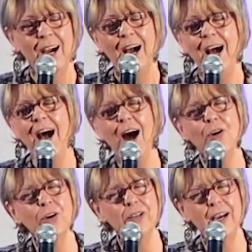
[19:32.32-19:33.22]
"How
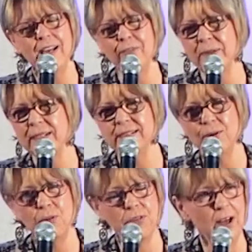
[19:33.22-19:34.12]
could I have been so
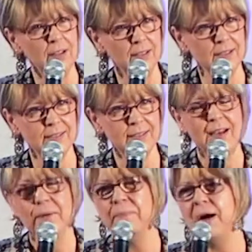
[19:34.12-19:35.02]
thoughtless?
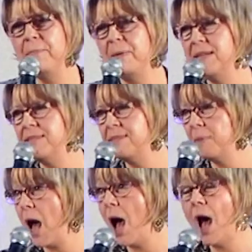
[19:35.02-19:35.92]
Papa is,
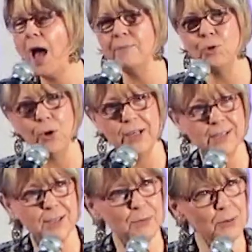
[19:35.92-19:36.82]
I'm going to
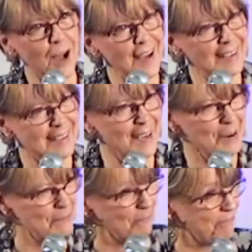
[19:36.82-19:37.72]
surprise
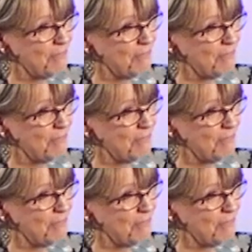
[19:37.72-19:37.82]
him."